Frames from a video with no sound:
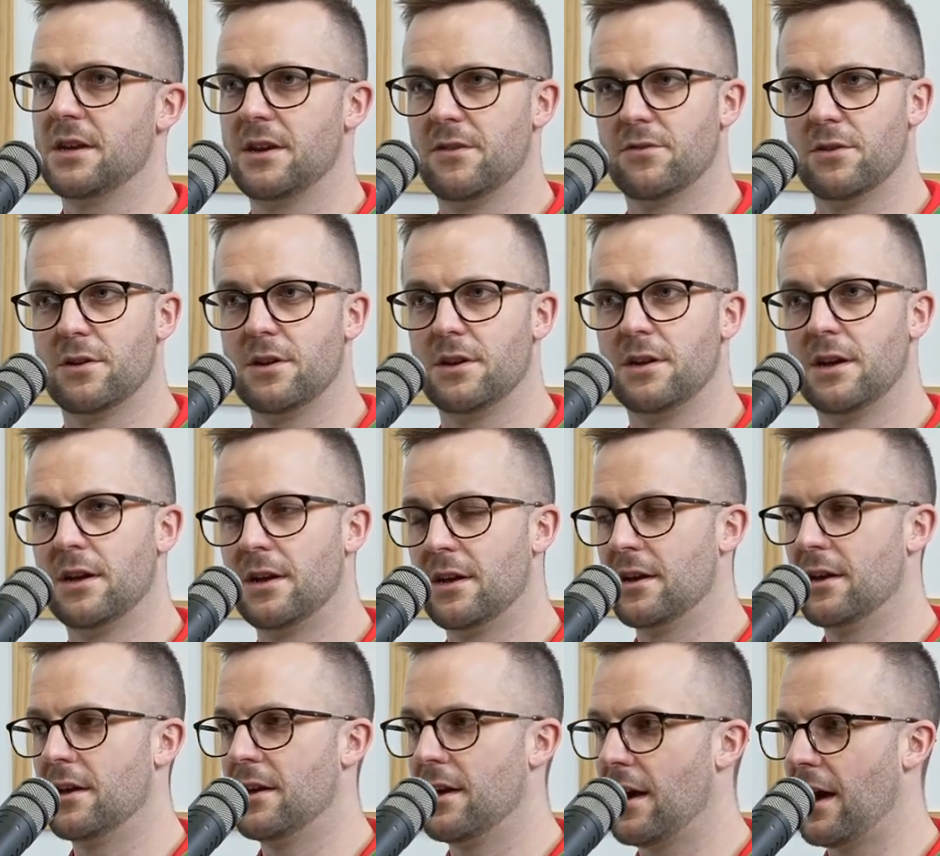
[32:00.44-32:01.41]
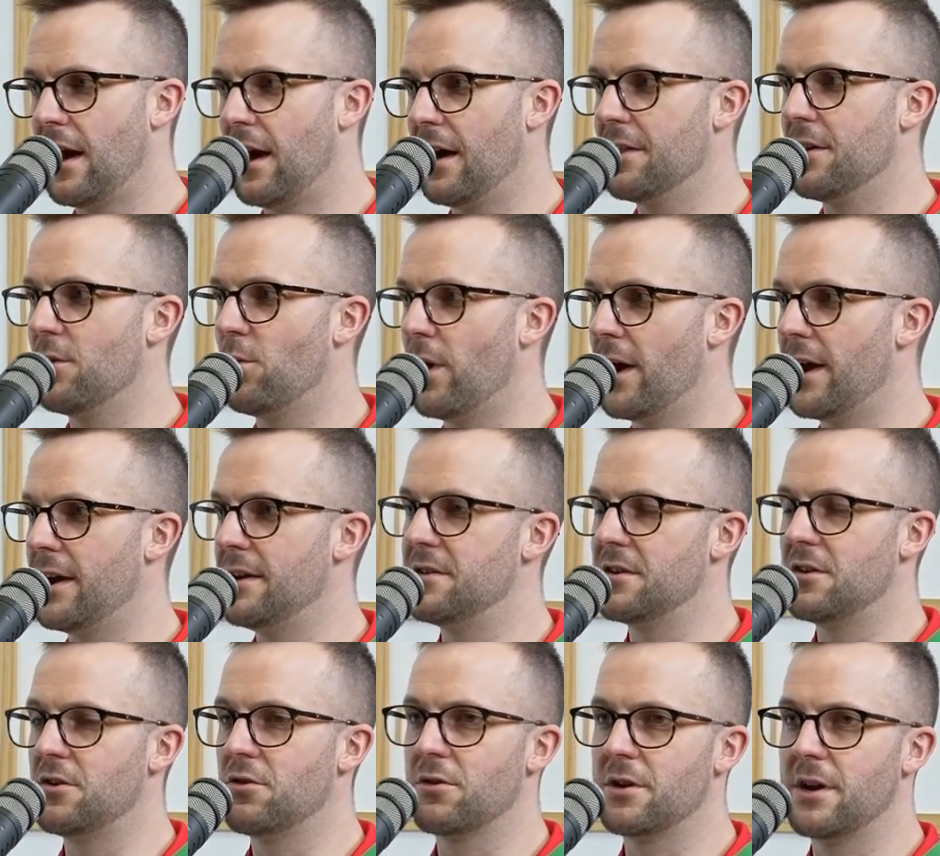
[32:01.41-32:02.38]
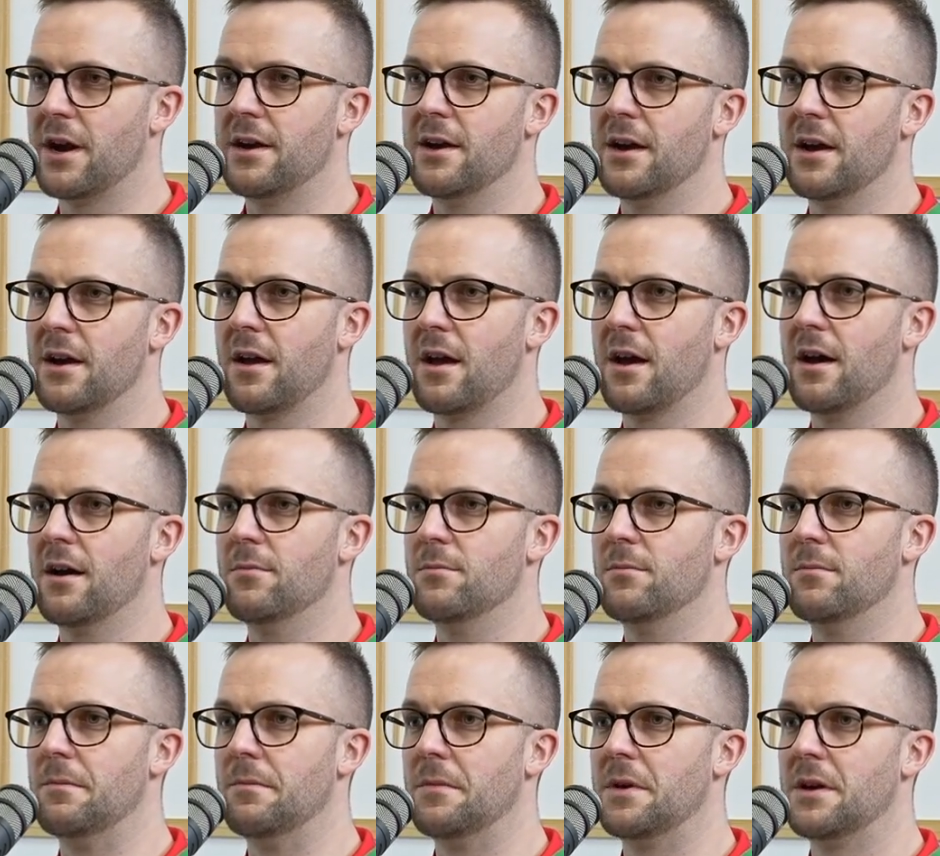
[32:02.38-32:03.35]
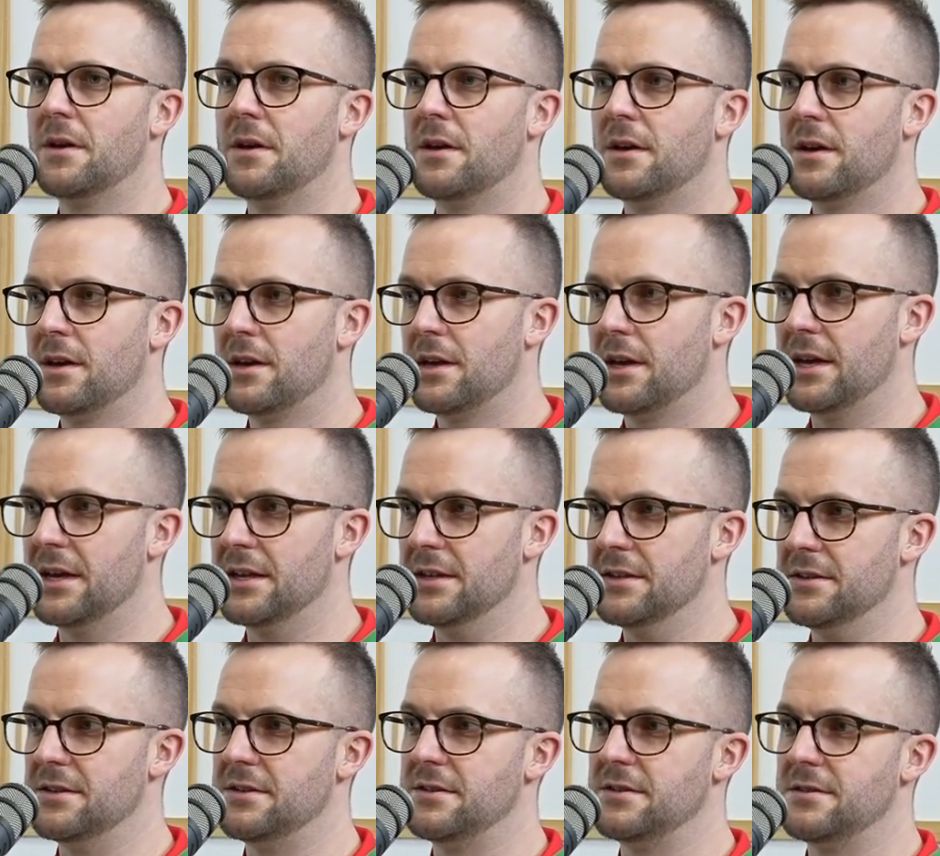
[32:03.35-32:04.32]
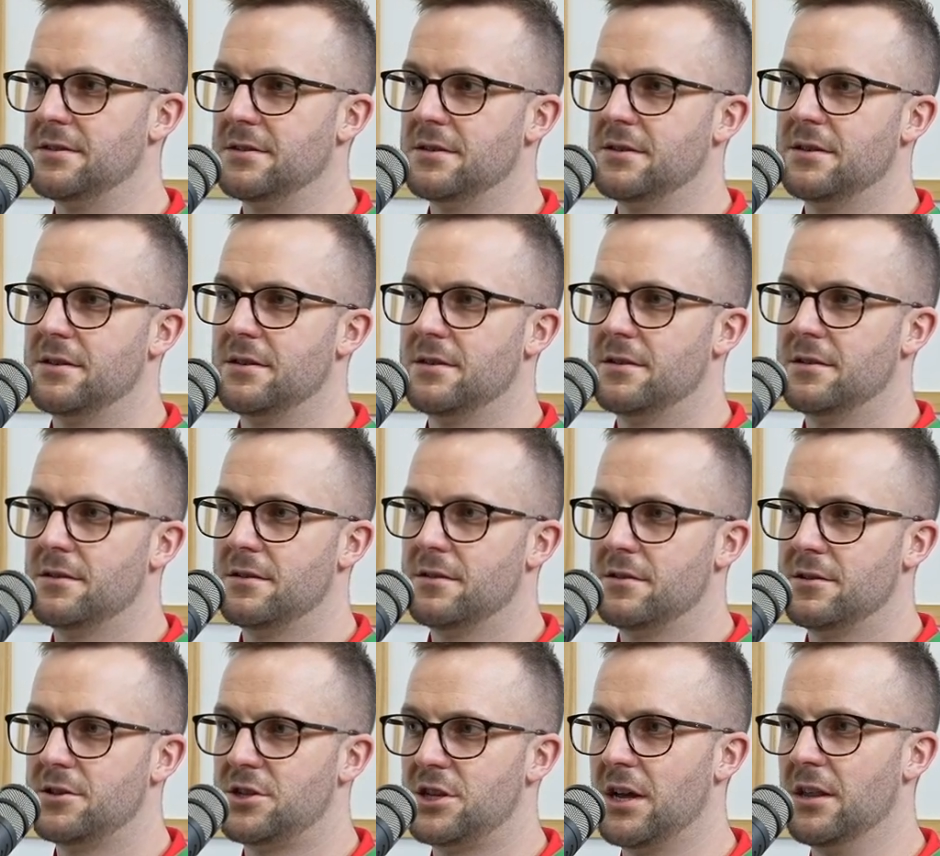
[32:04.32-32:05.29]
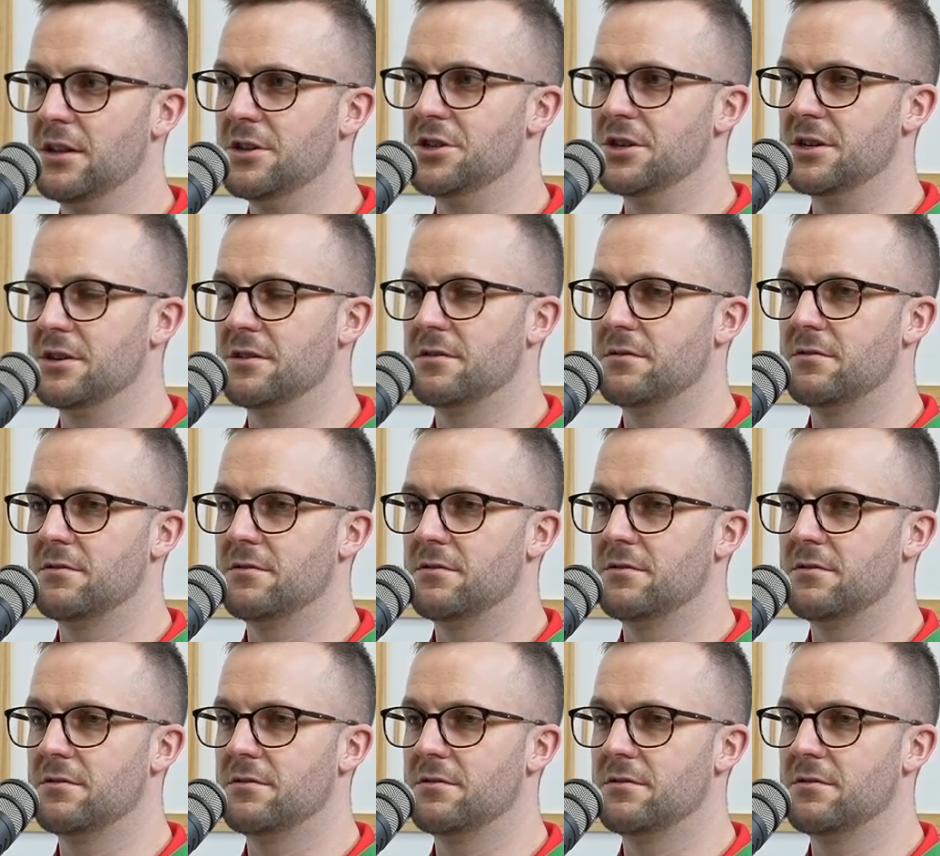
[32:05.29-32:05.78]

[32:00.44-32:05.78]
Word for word: Every yeah. other way to create income is challenging.